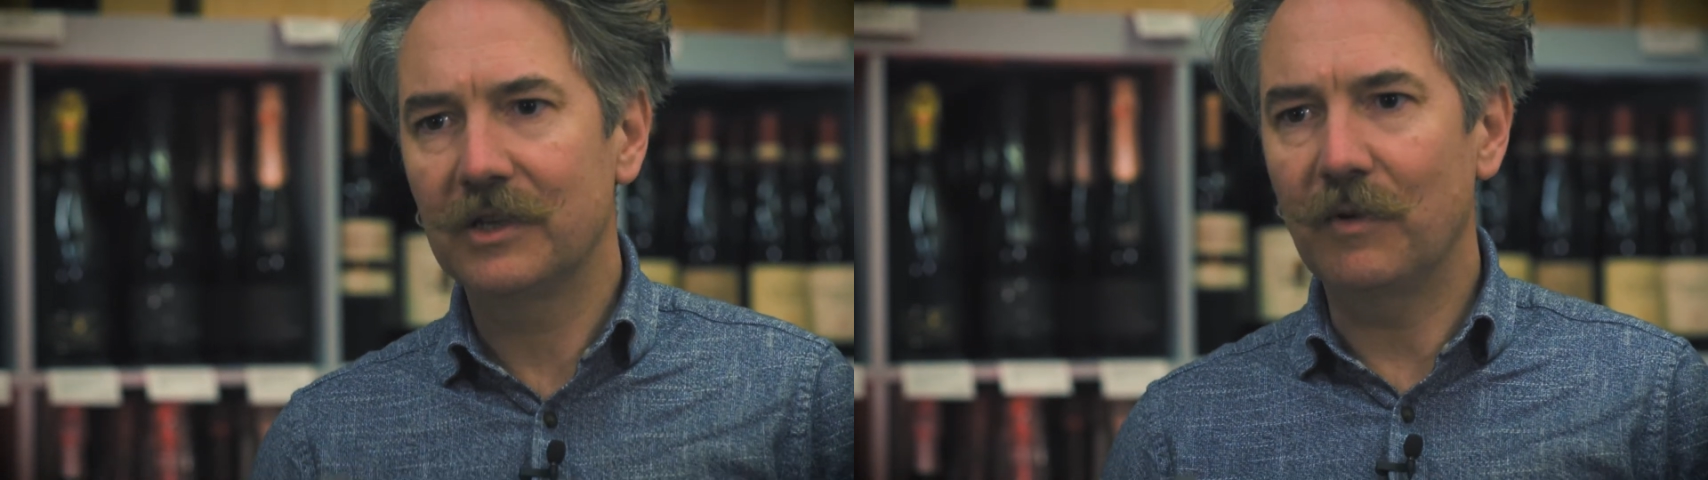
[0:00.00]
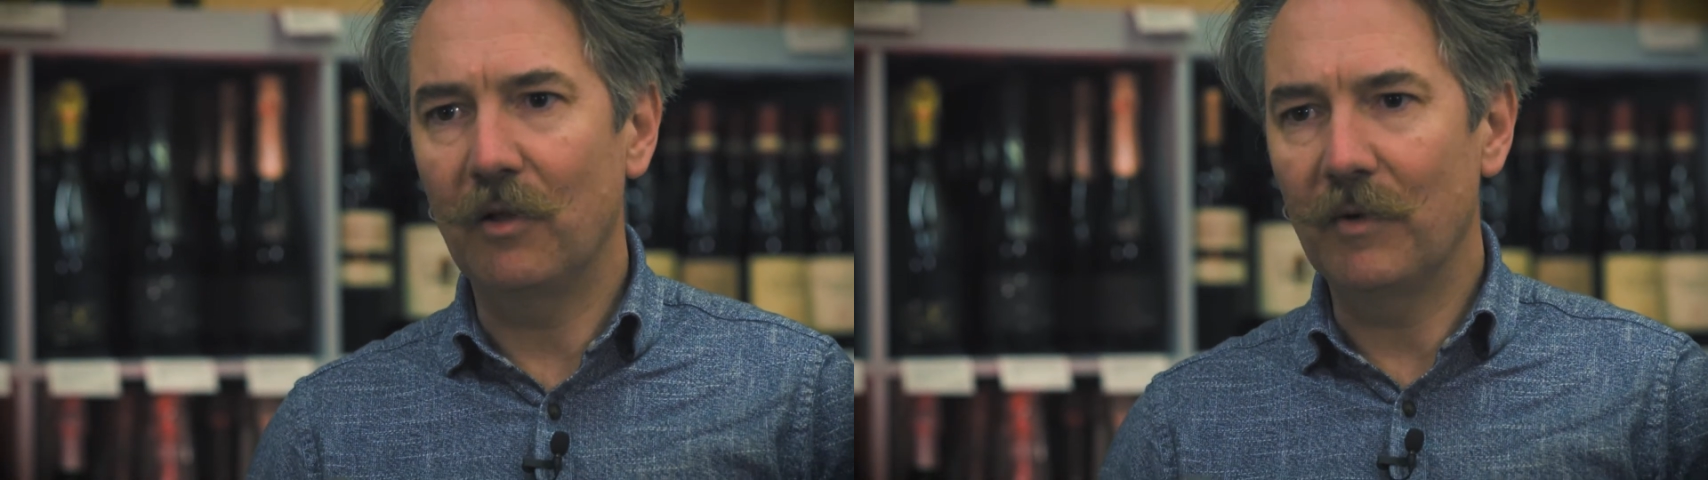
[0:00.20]

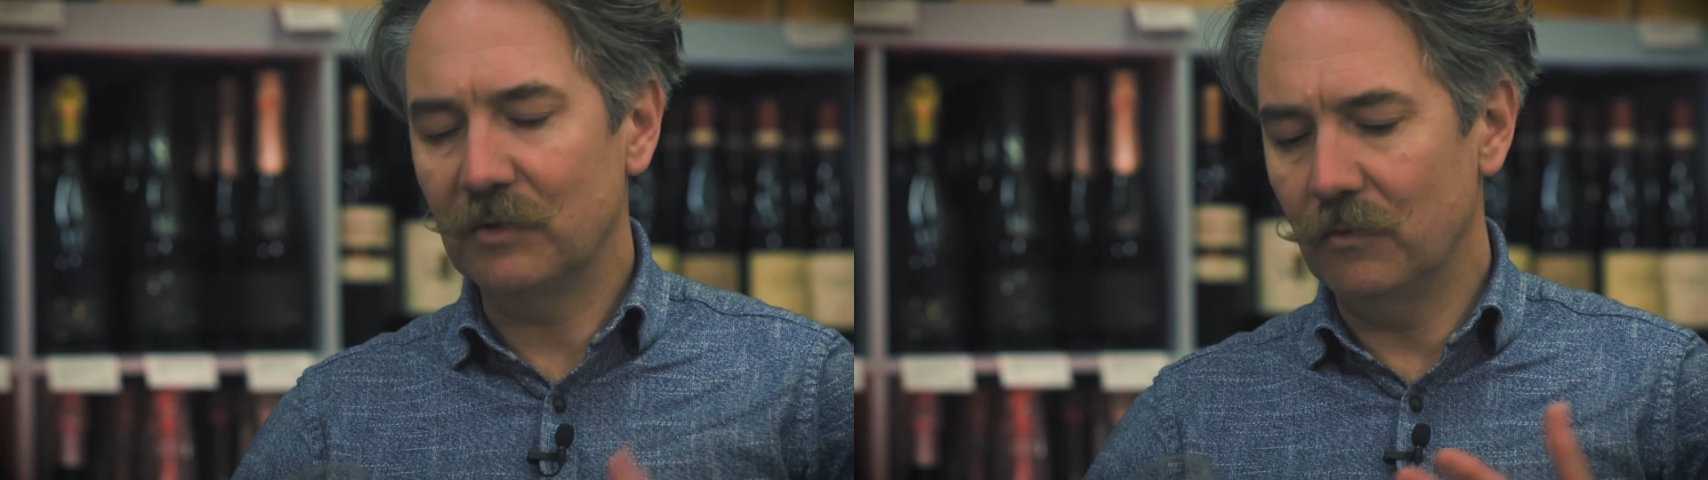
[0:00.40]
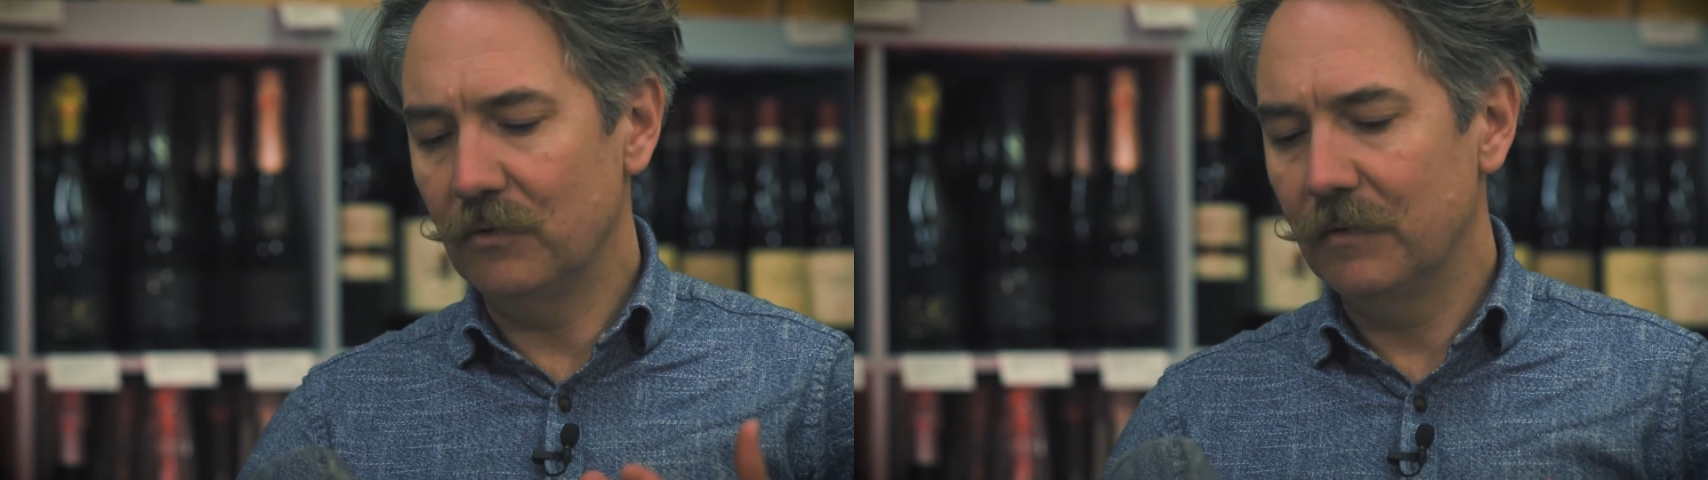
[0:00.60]
smell
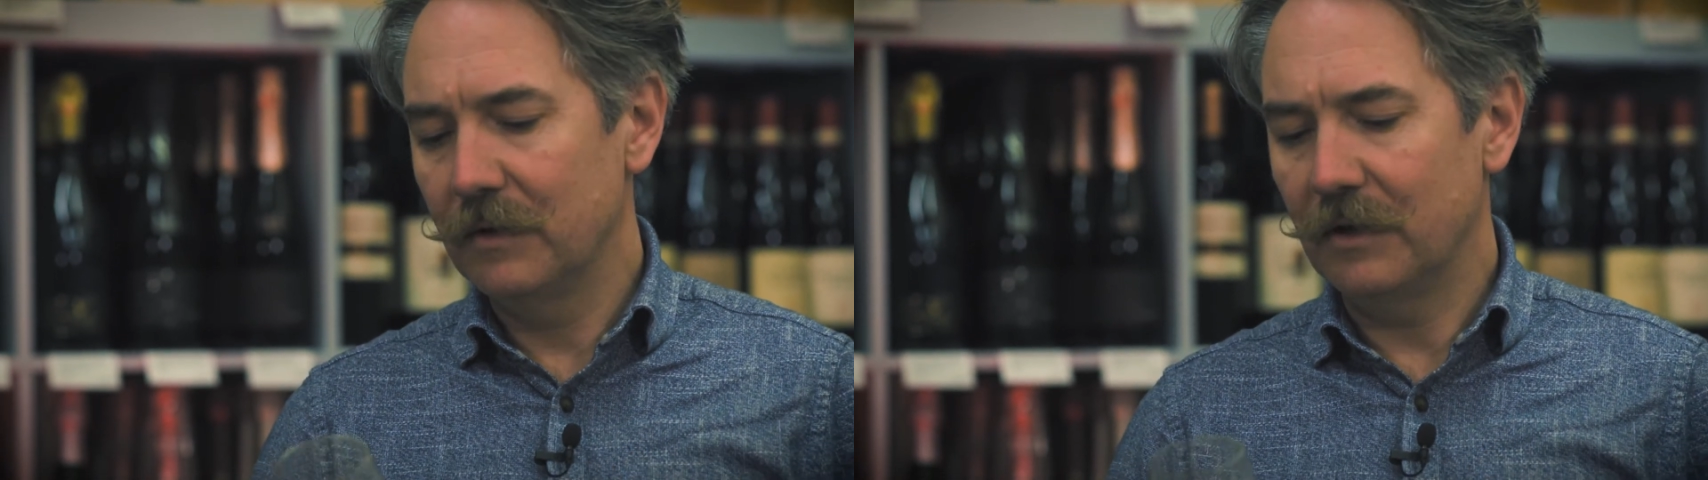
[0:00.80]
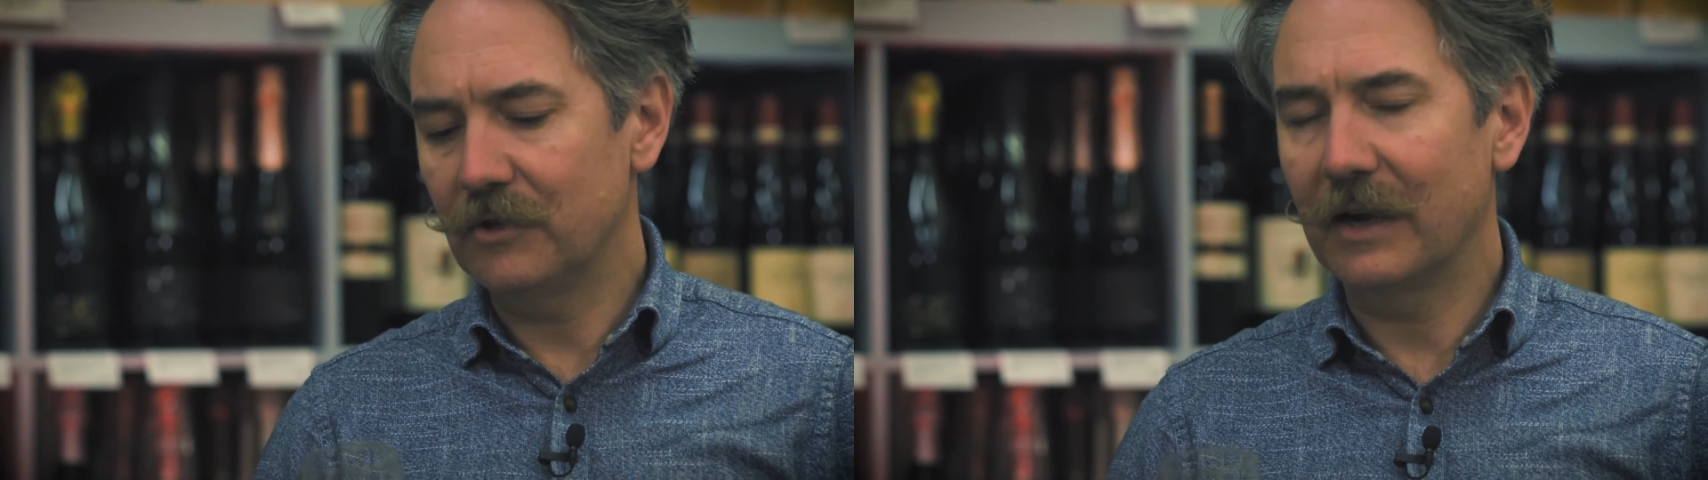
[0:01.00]
much more
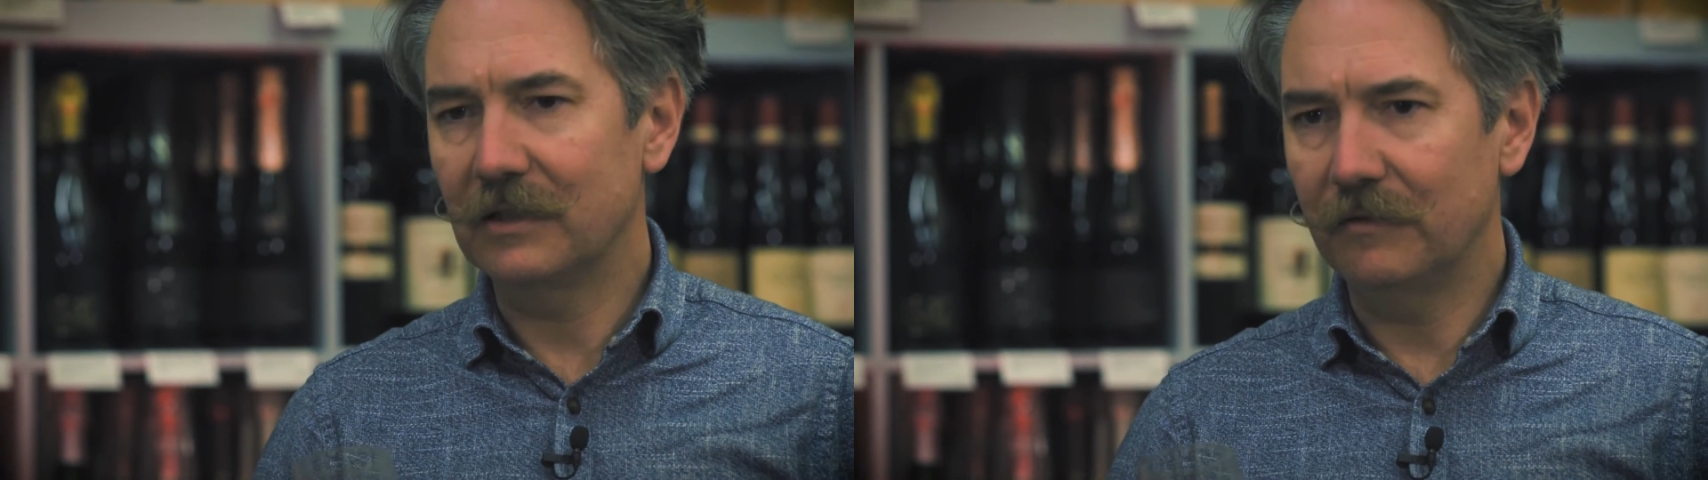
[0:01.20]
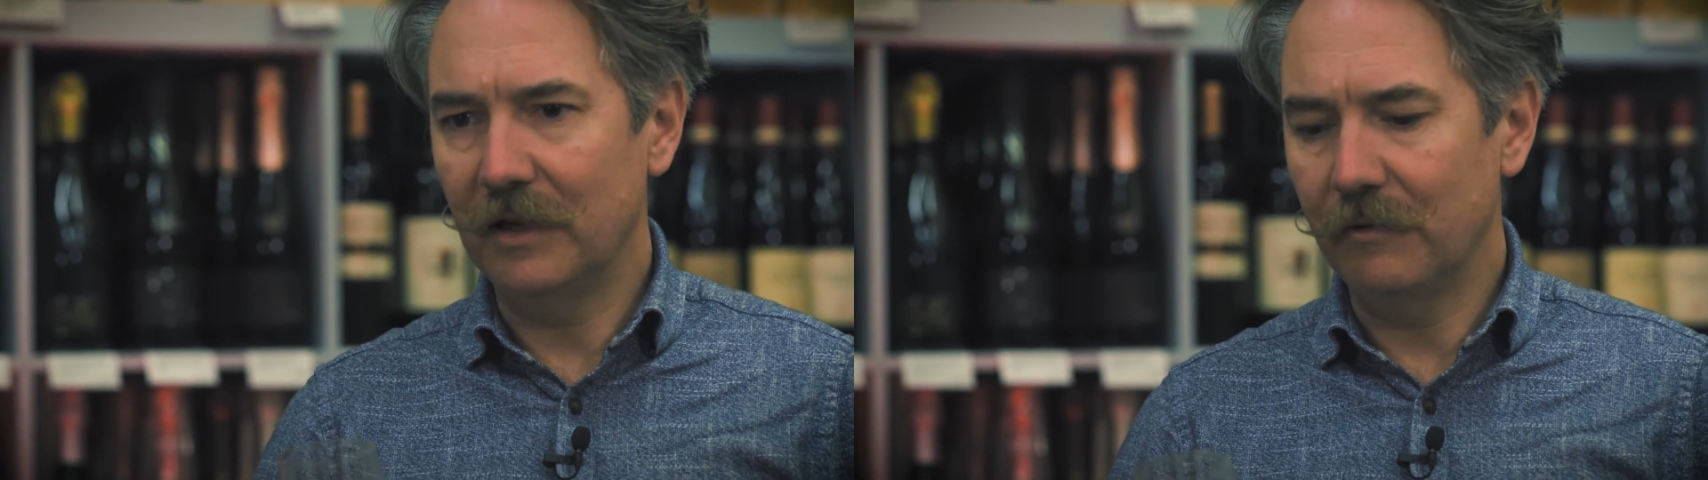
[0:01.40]

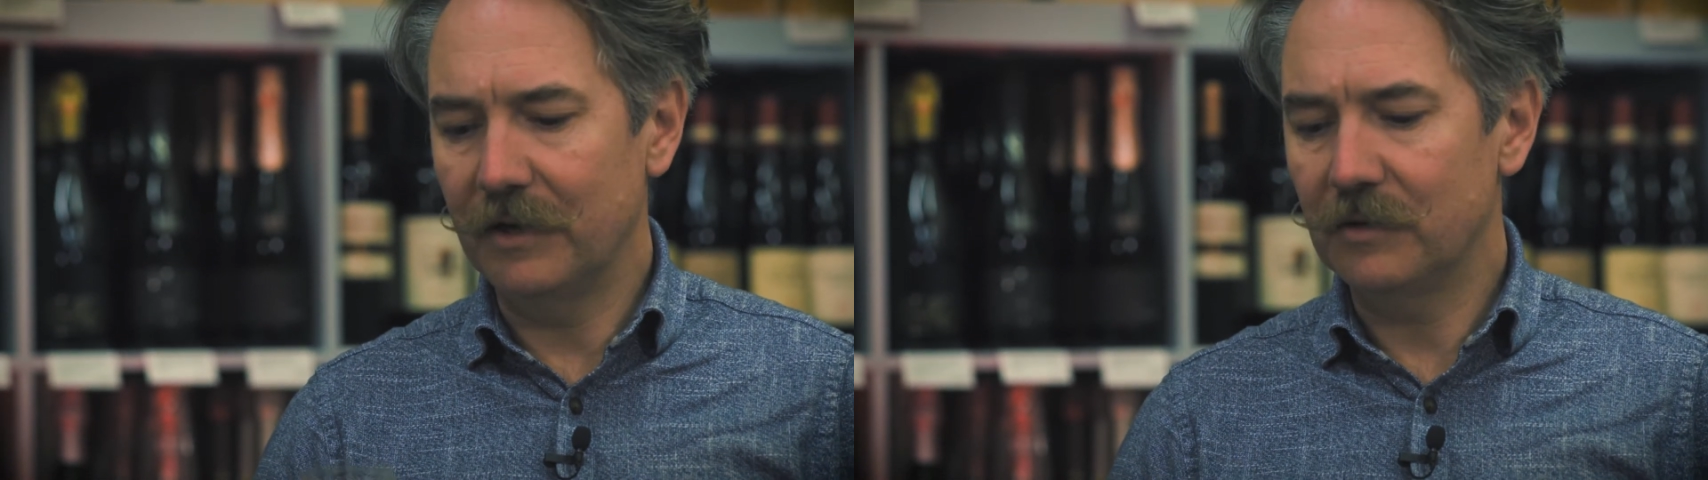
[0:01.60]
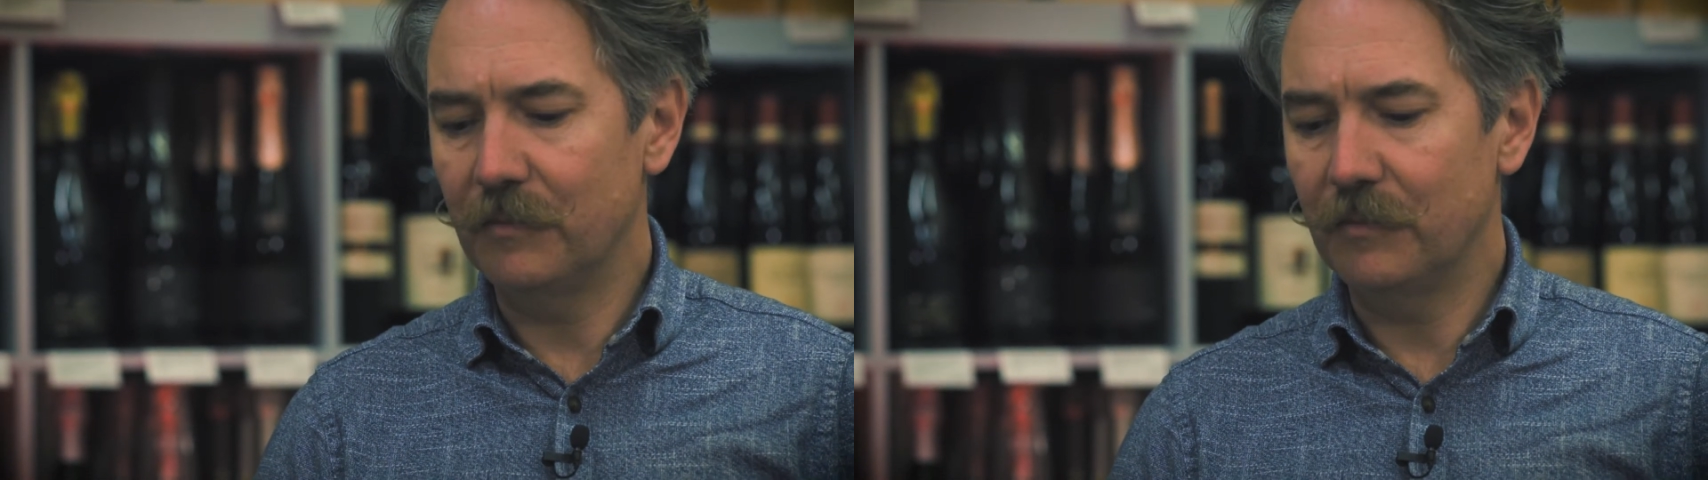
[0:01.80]
attractively when it's